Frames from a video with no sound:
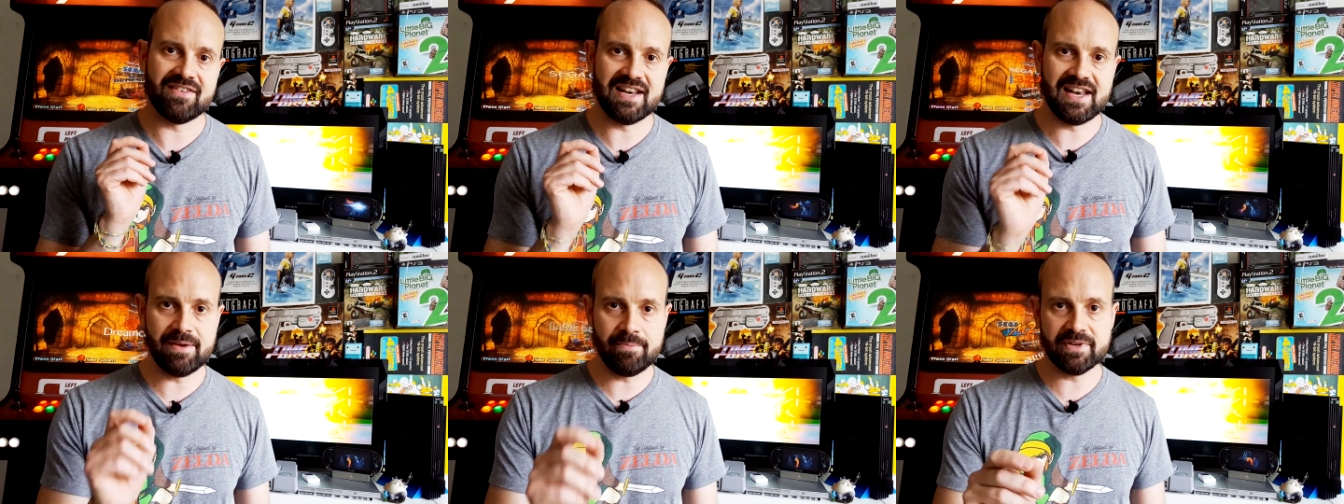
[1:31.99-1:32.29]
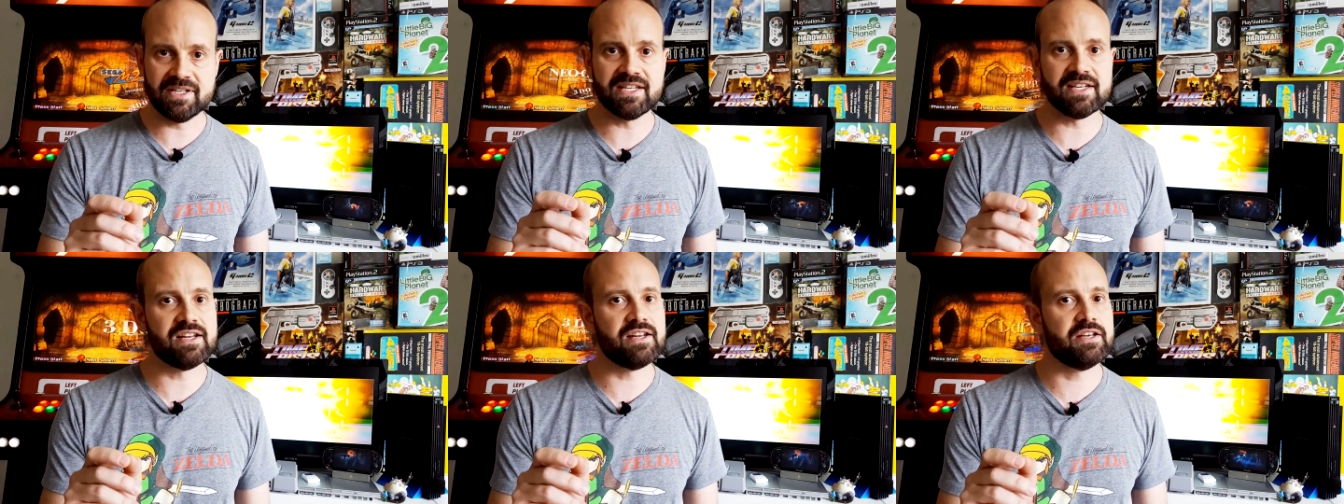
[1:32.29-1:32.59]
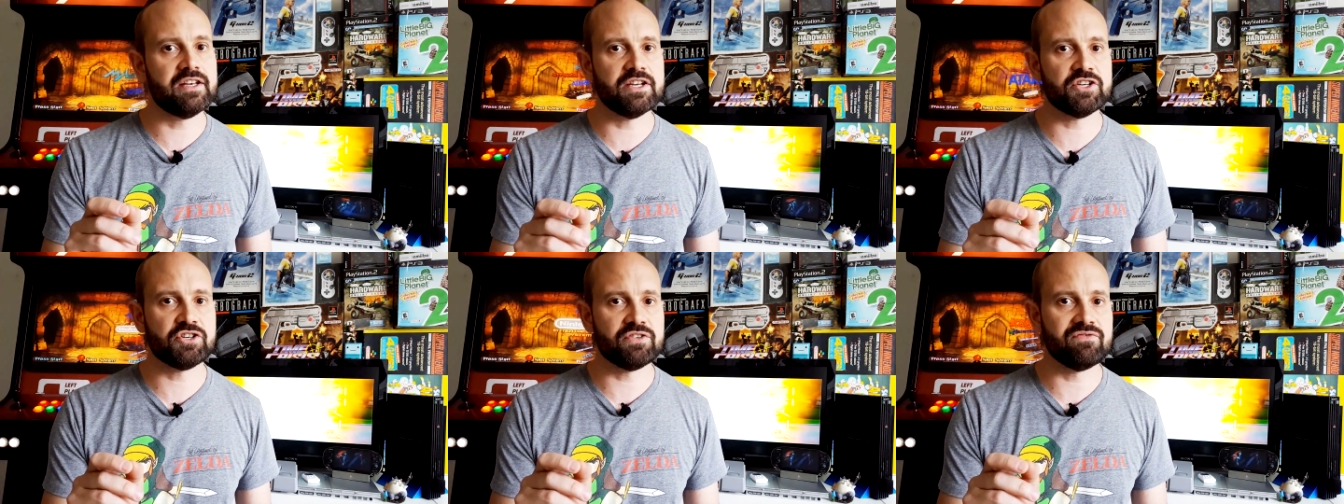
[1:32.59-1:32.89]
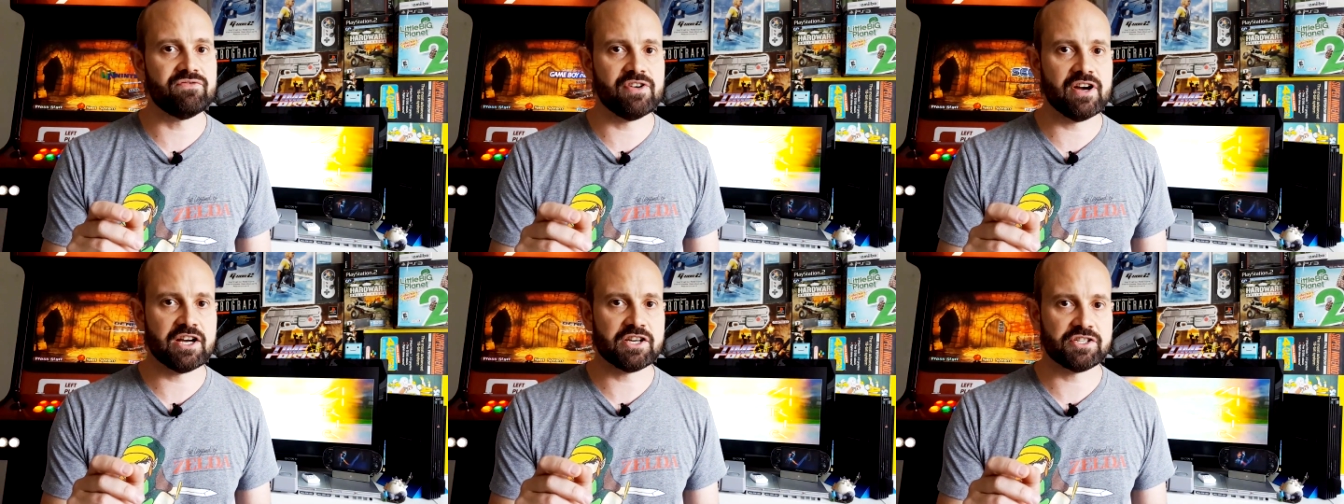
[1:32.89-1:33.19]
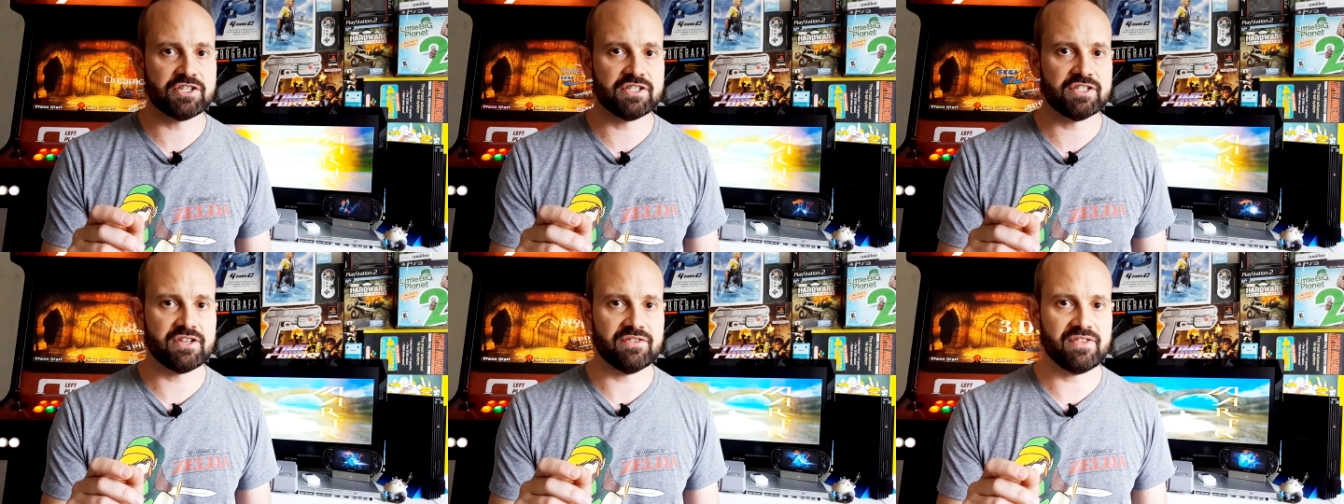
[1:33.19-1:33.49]
limited edition
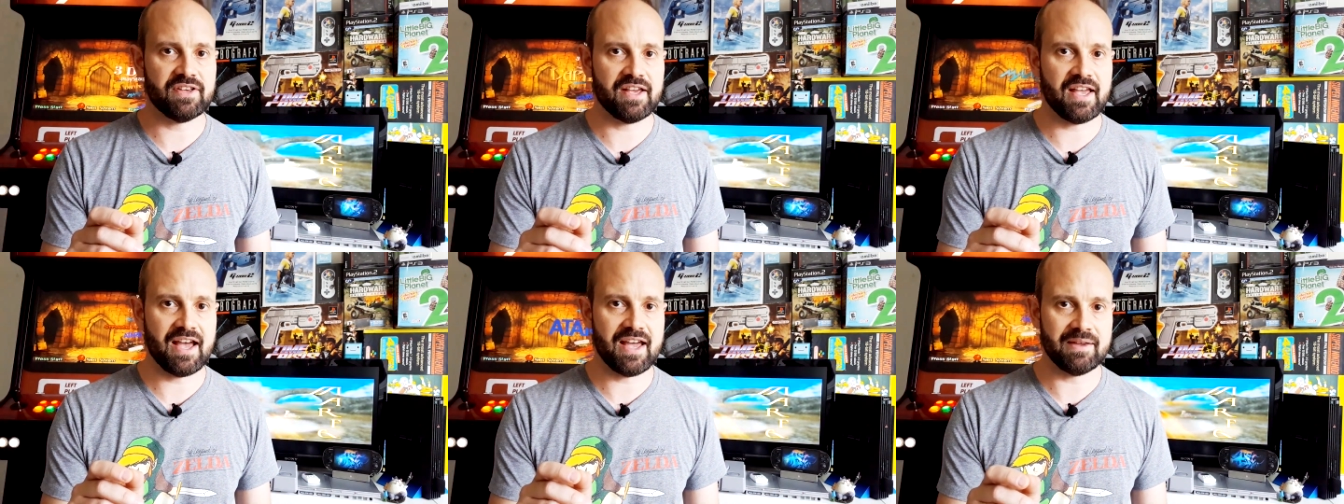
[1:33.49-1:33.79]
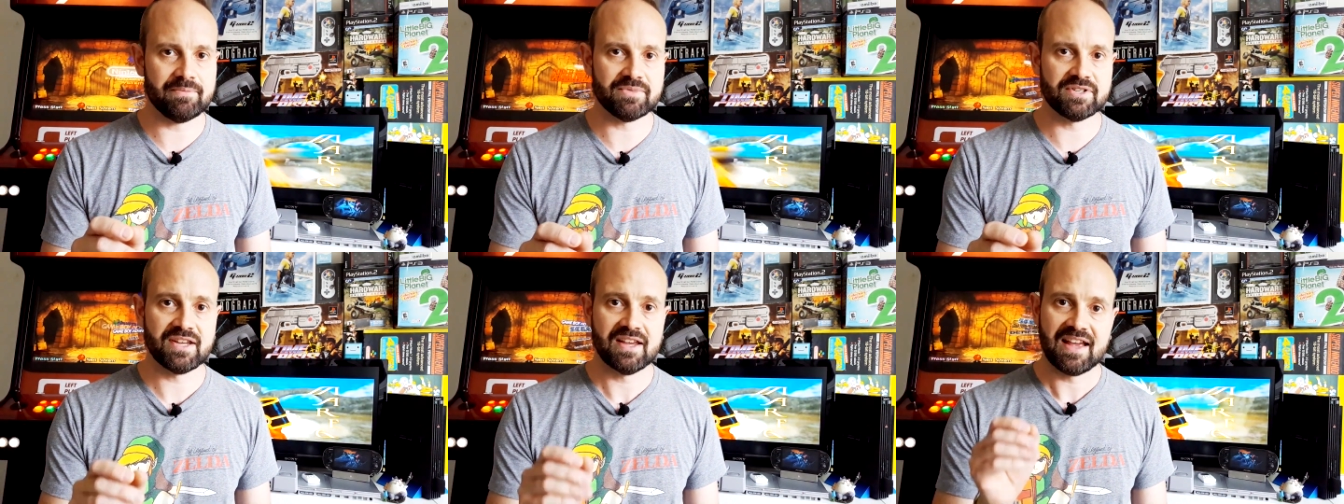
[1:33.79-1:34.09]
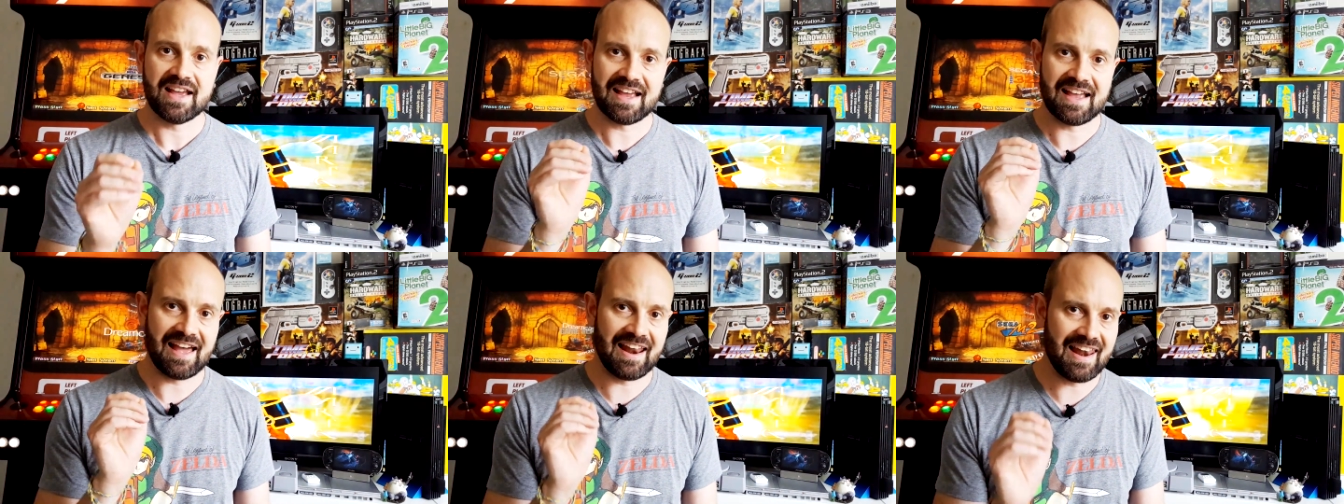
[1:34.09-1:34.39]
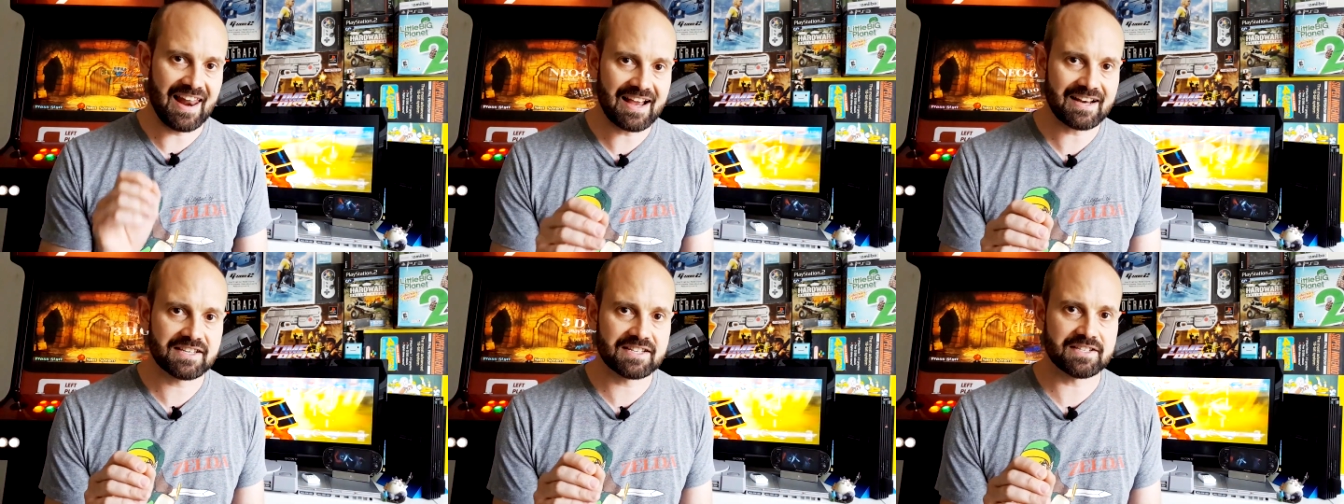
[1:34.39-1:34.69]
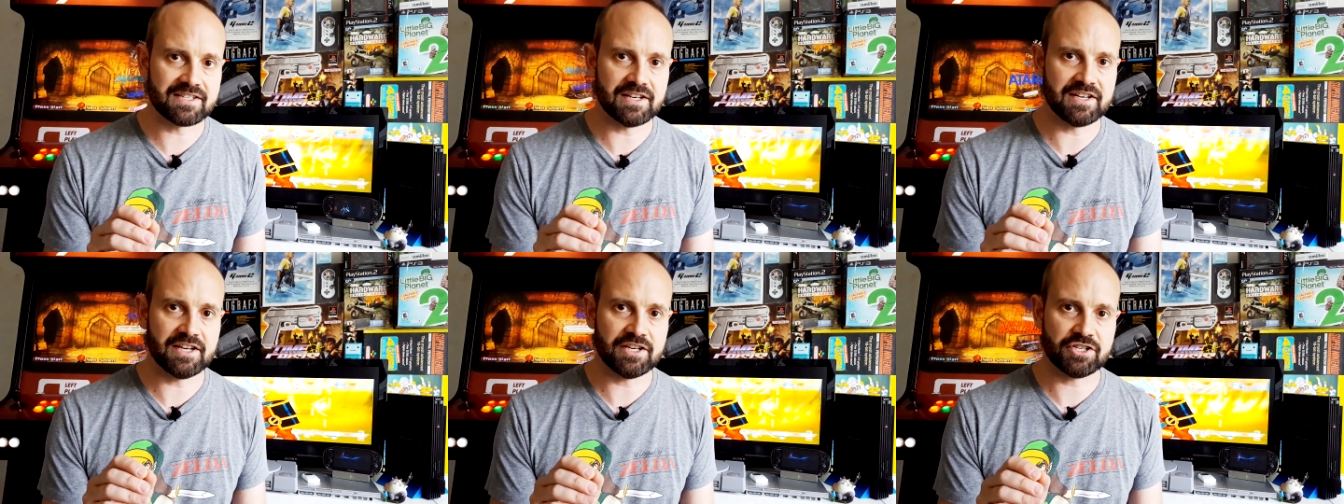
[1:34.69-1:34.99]
versions of the games,
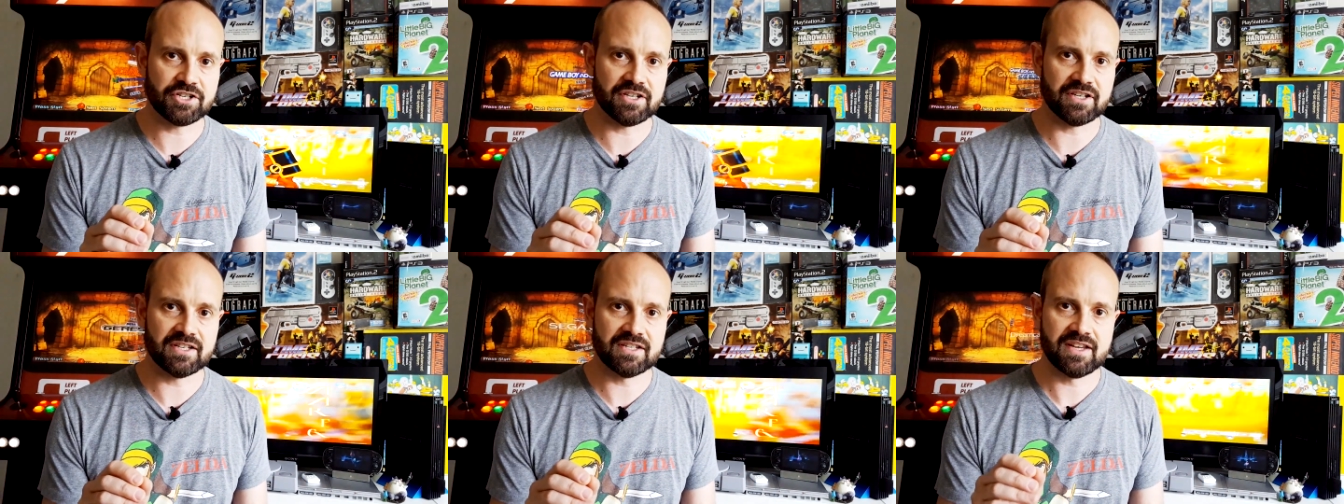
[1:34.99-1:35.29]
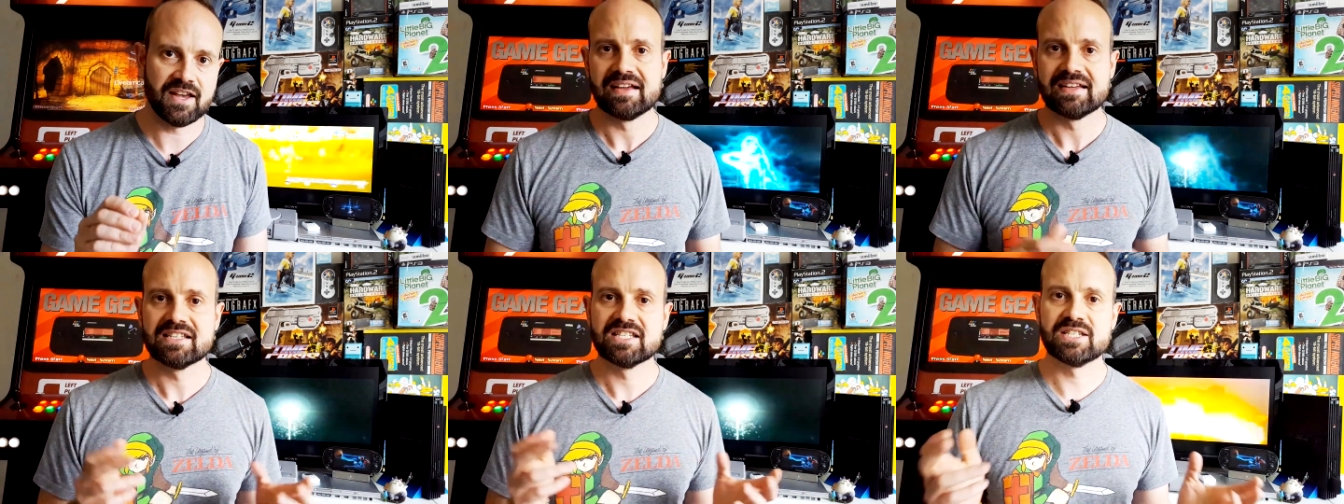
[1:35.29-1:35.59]
collector's editions.